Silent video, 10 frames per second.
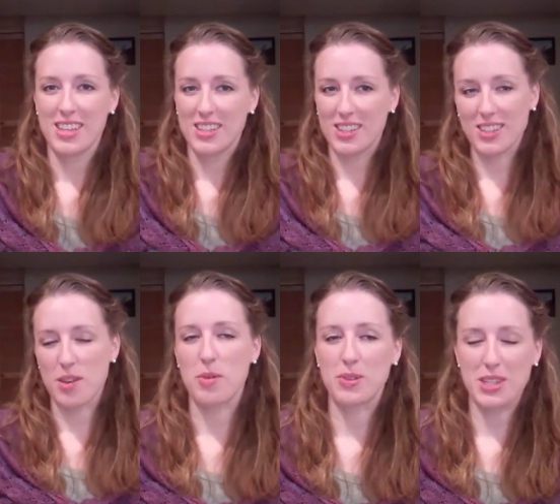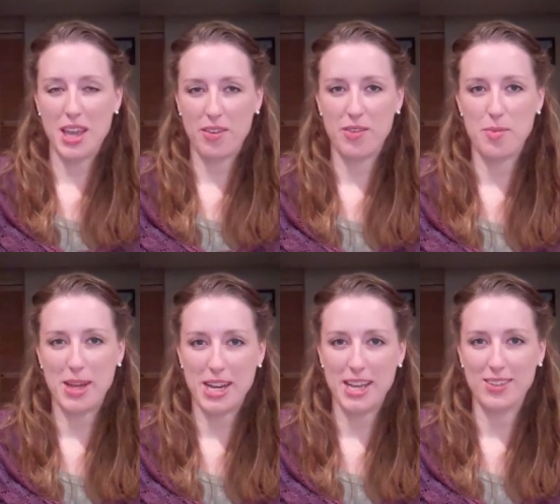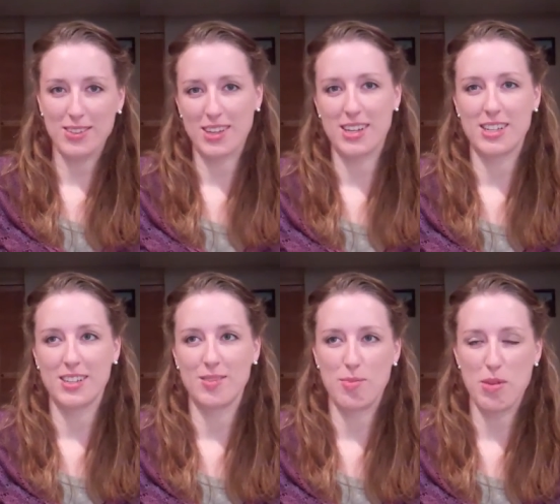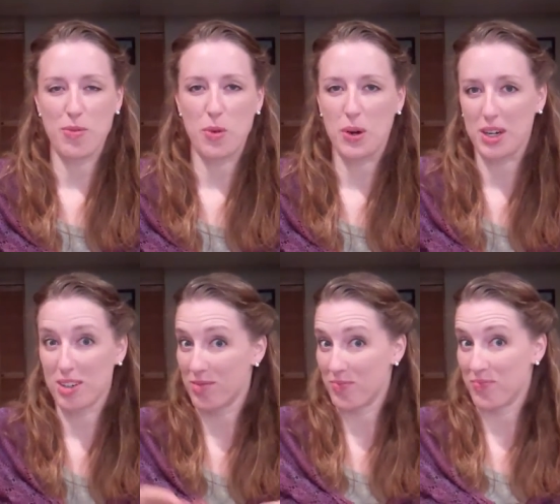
Since I won't see everybody else and before